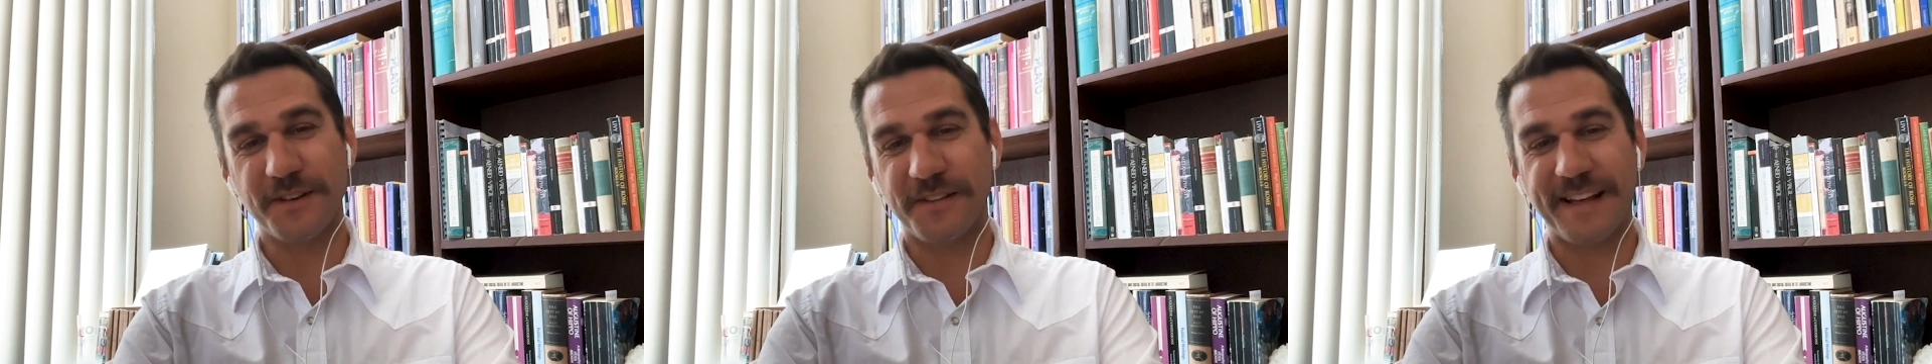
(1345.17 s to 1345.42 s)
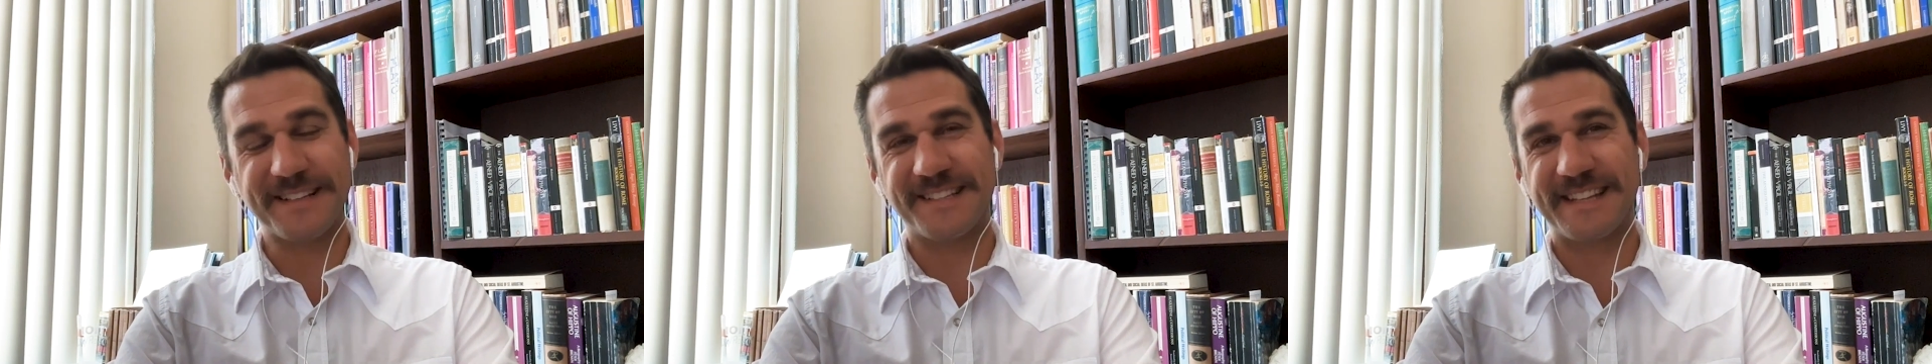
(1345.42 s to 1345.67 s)
And
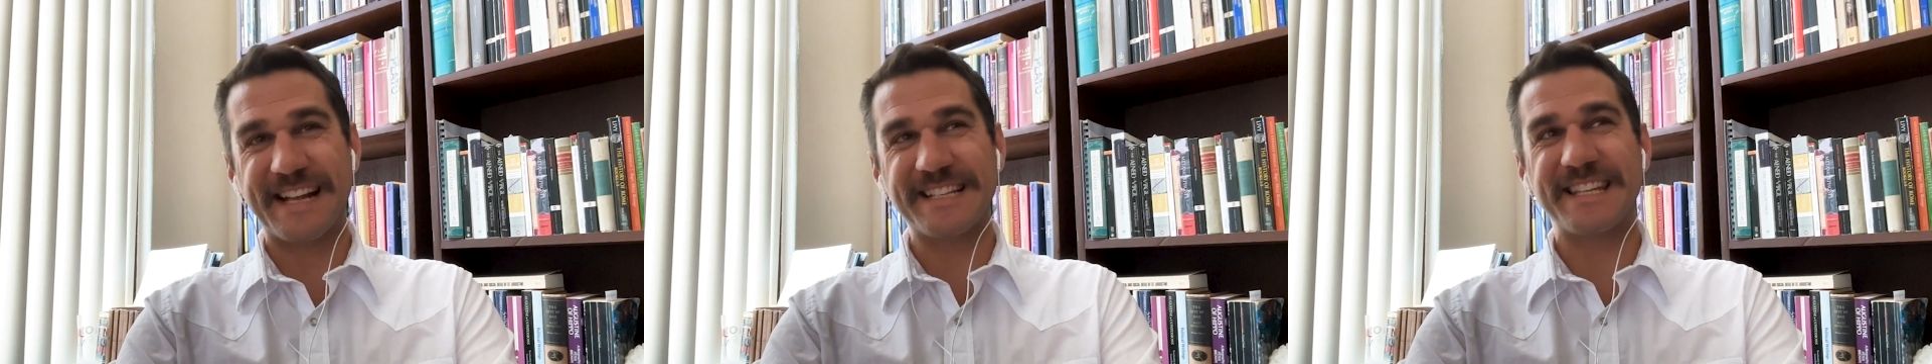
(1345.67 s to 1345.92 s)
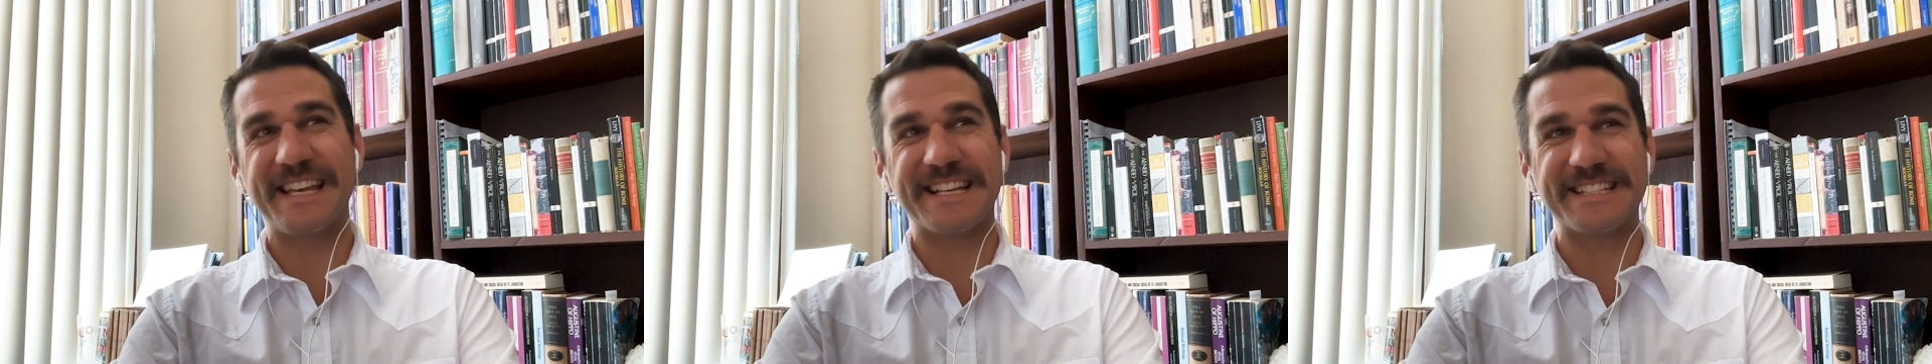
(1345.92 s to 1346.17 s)
that's
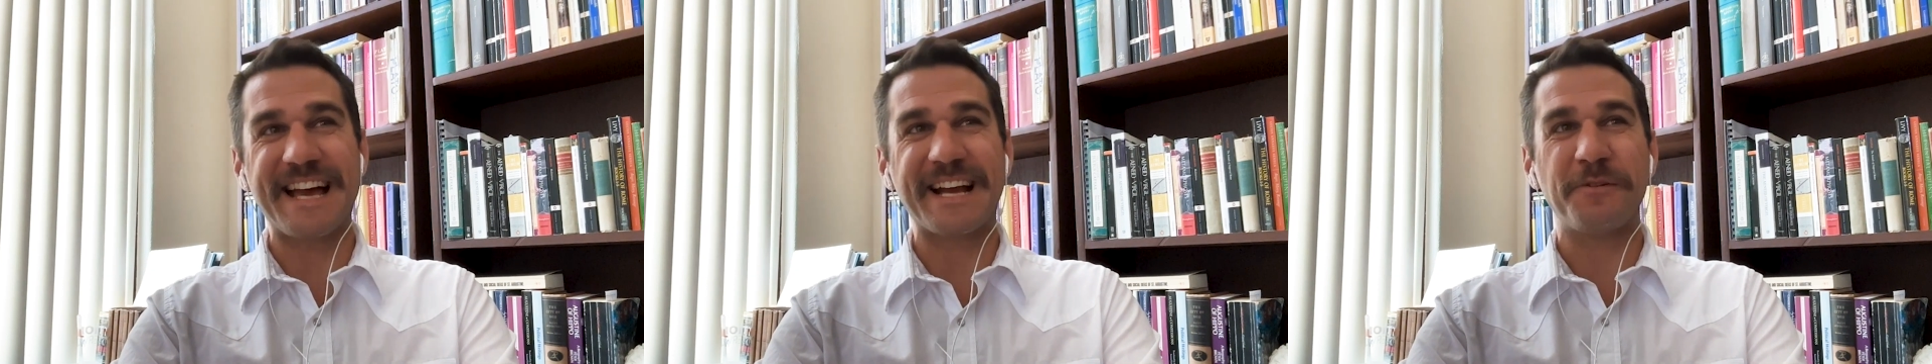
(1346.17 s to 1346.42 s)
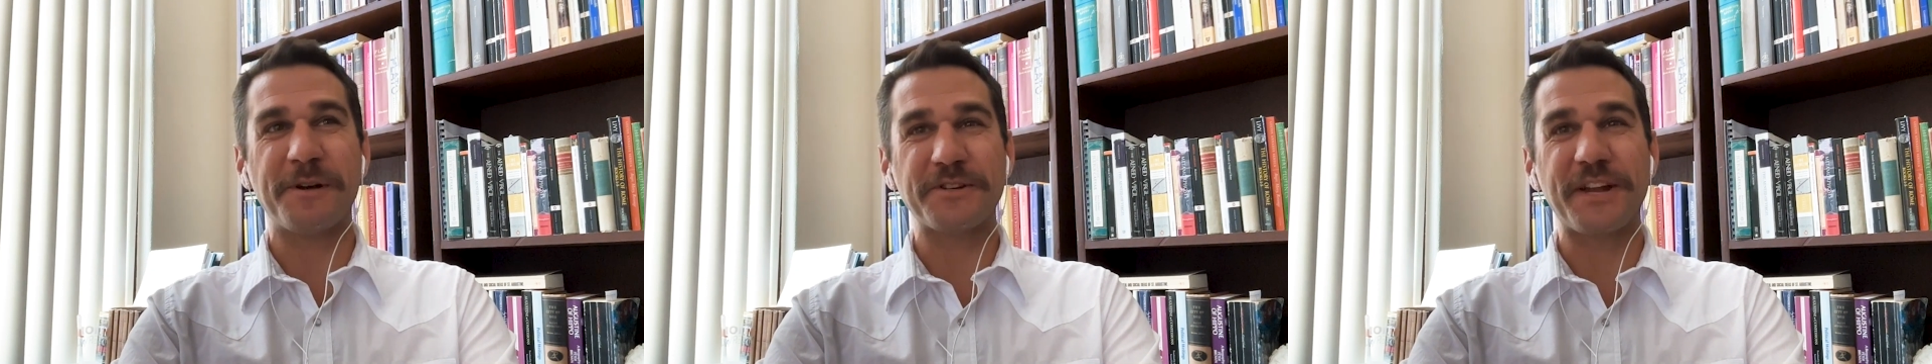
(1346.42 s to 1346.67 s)
the exact
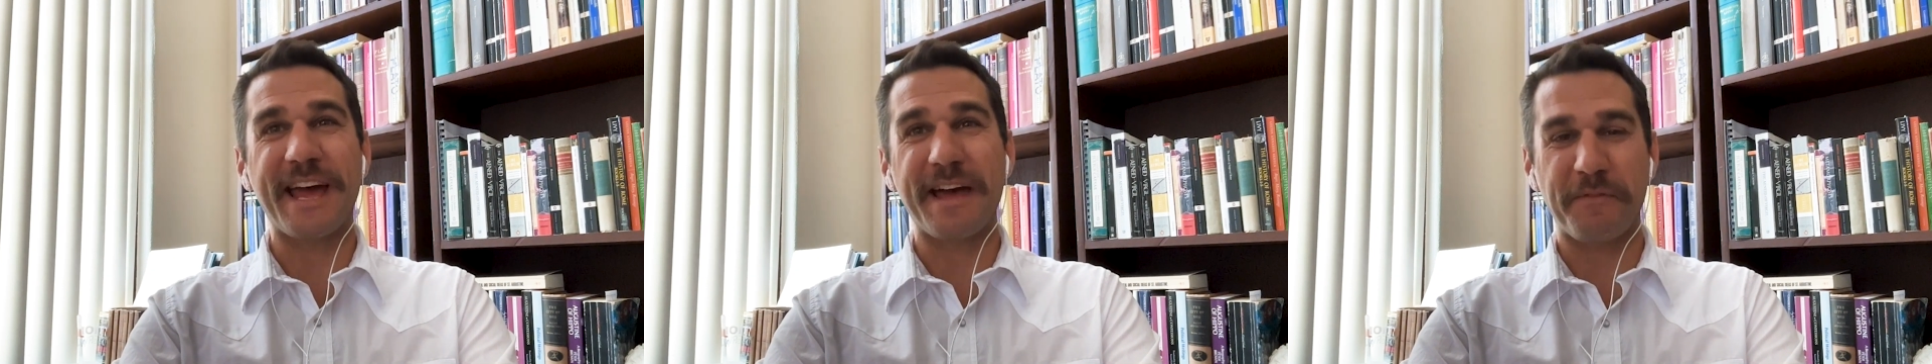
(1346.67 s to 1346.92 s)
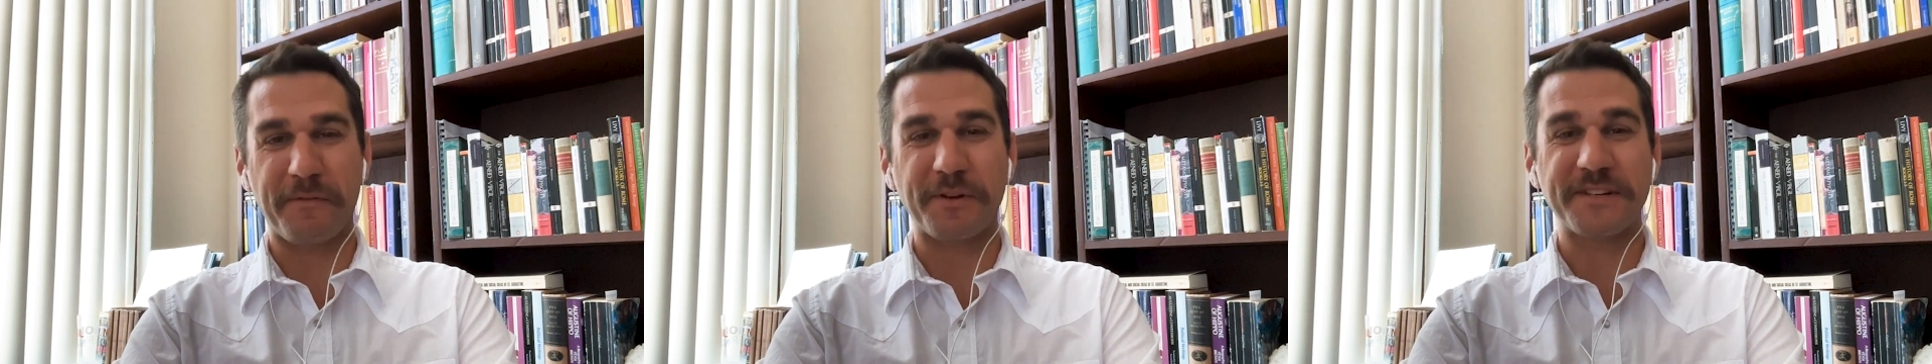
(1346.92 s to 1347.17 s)
question I have
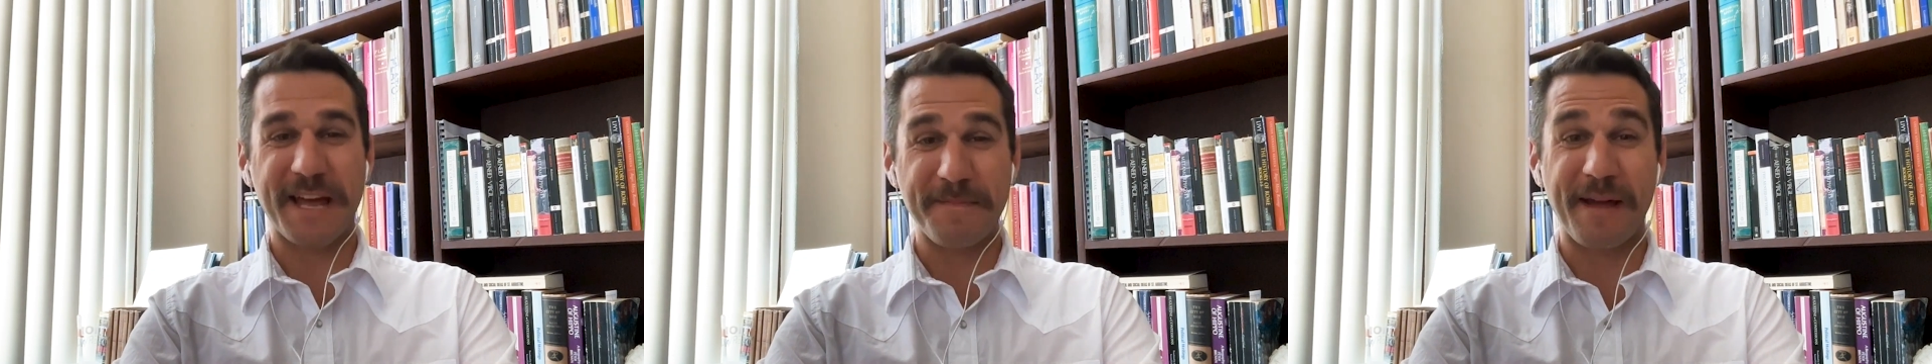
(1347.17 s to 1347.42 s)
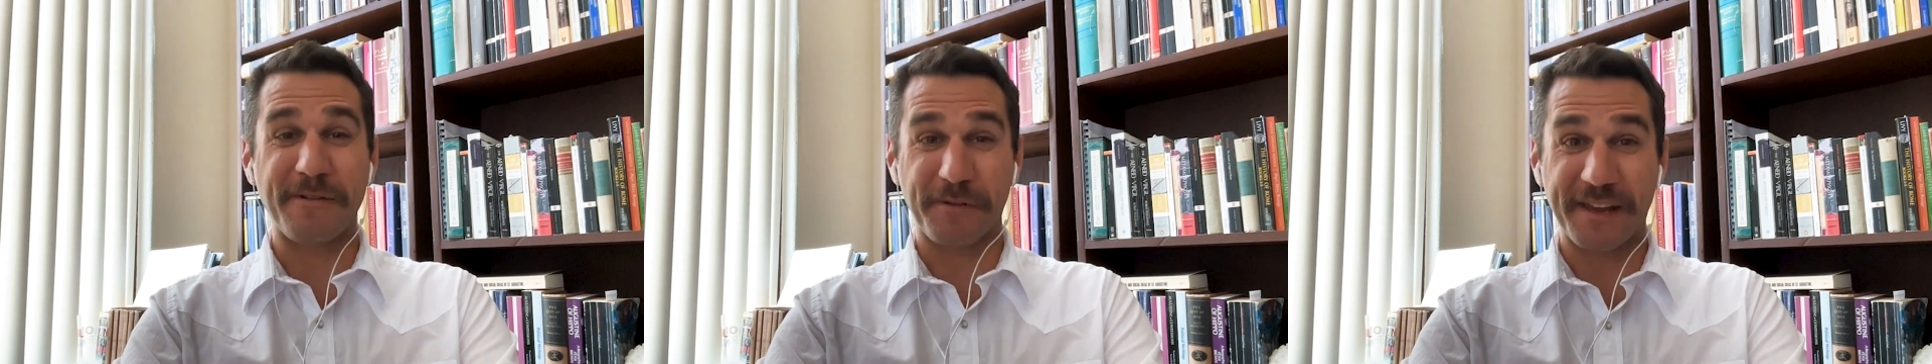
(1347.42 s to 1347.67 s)
every time
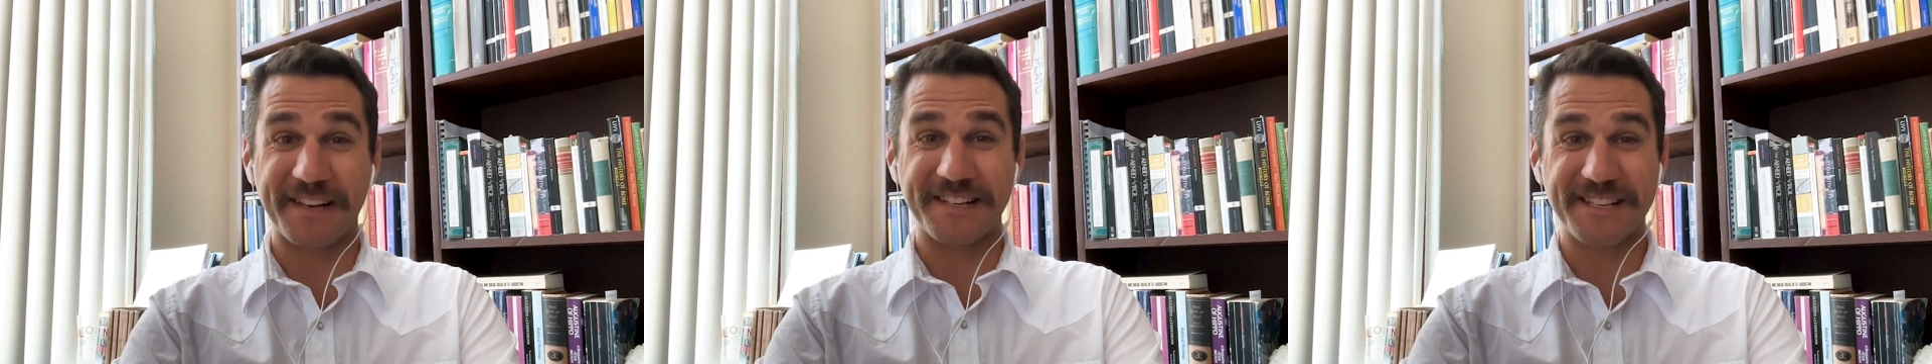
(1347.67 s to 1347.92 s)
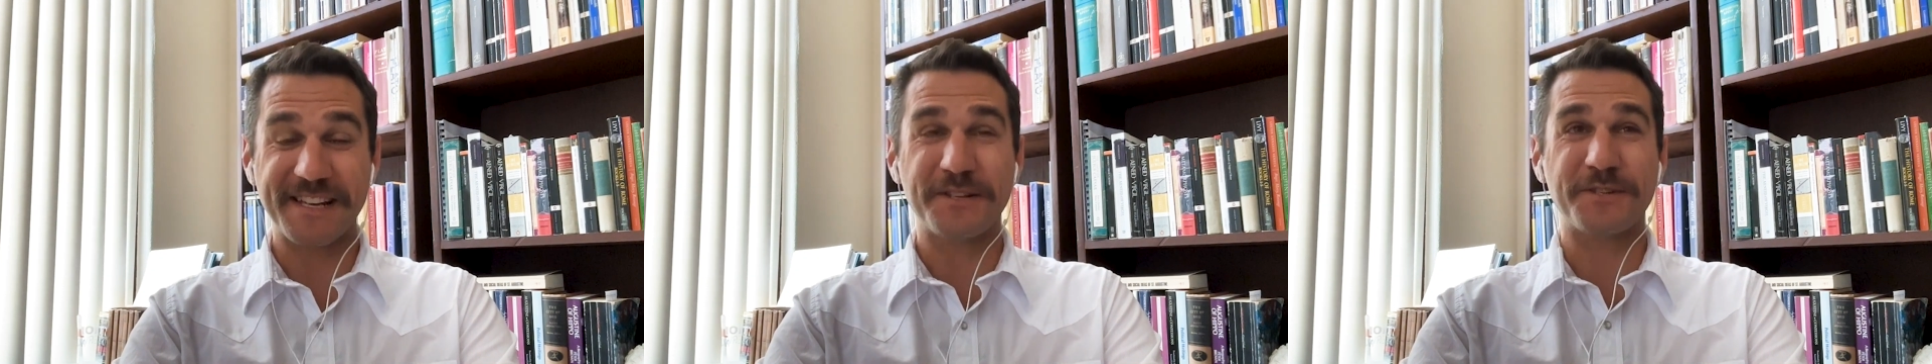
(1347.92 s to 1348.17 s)
I read and
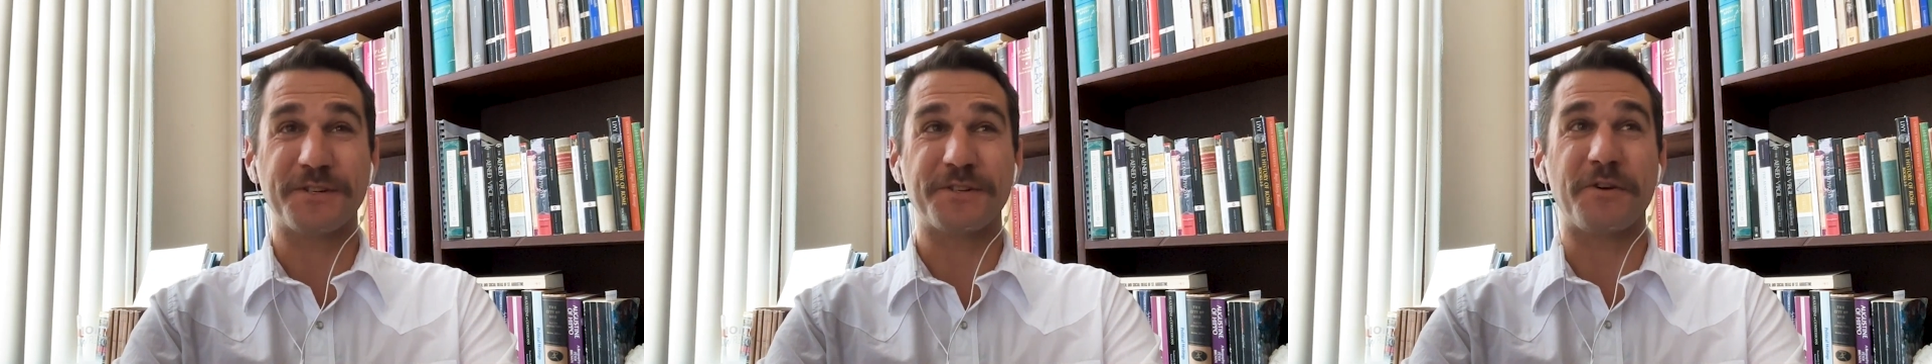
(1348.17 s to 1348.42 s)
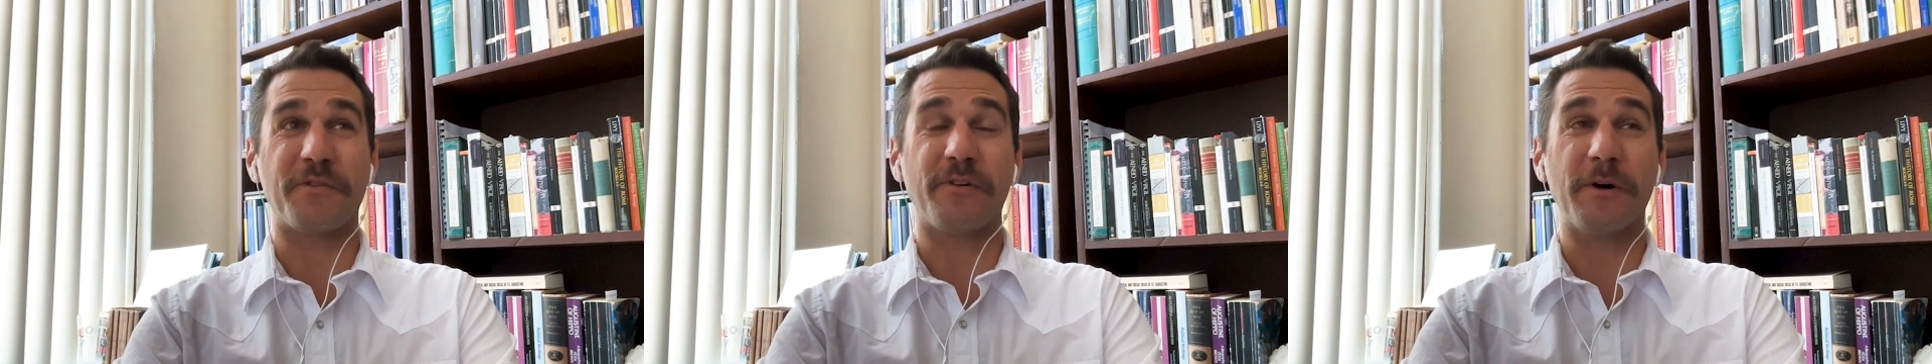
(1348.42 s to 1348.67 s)
teach de
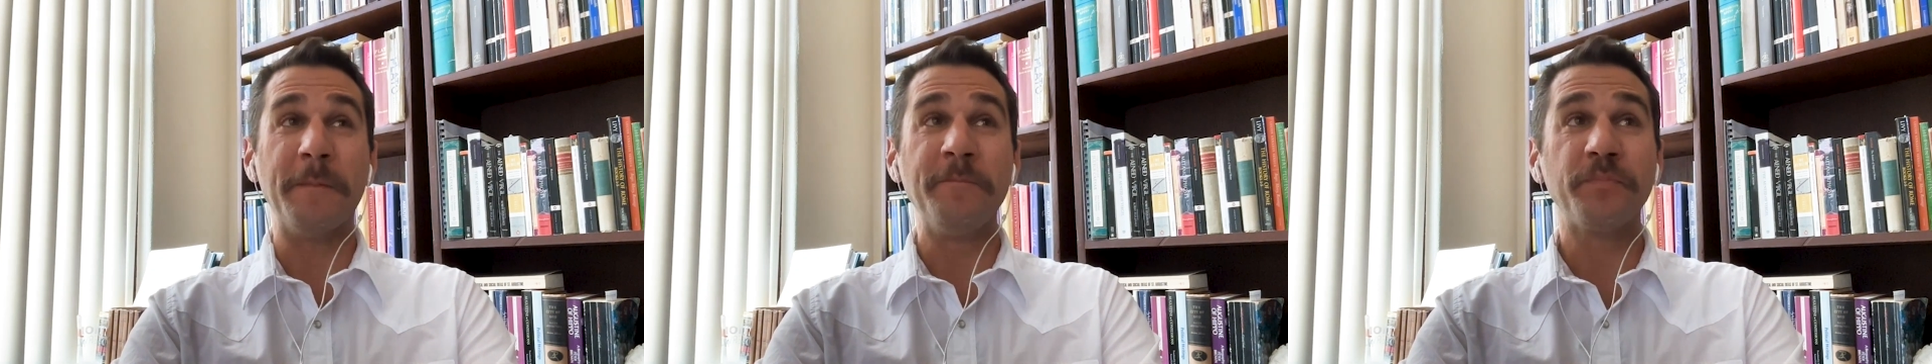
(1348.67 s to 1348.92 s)
Tocqueville.